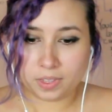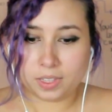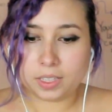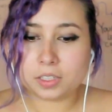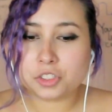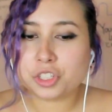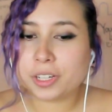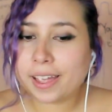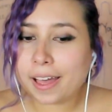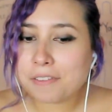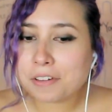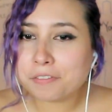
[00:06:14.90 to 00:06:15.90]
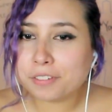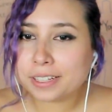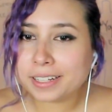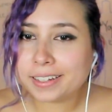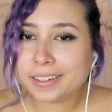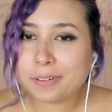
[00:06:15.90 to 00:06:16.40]
Didn't she have a
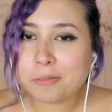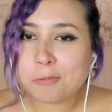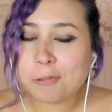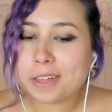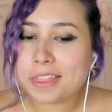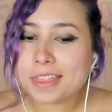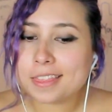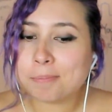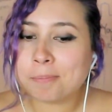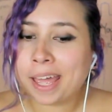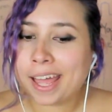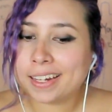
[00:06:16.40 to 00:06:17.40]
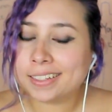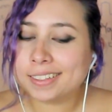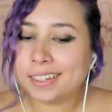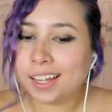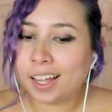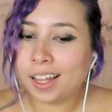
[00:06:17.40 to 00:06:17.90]
fling with
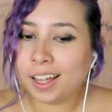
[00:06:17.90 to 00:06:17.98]
Ben?